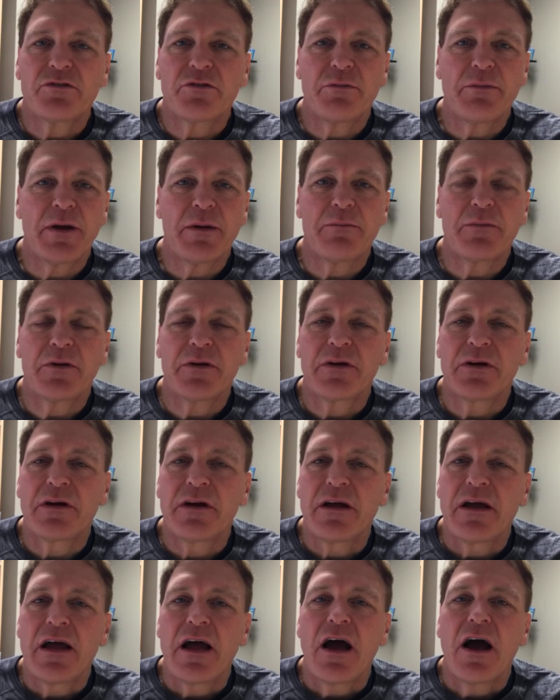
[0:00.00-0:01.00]
Remember,
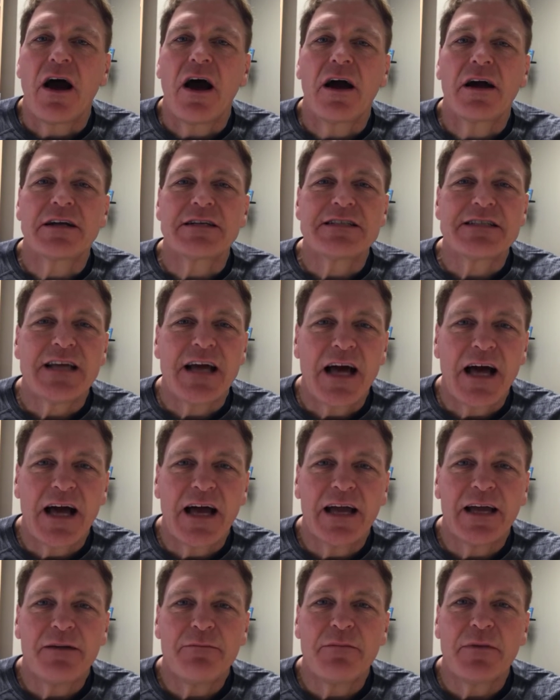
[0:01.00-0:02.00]
our
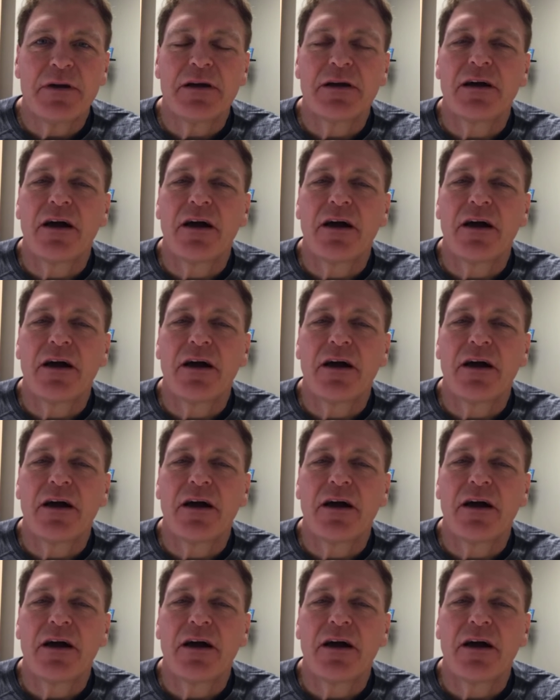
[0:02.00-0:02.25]
time,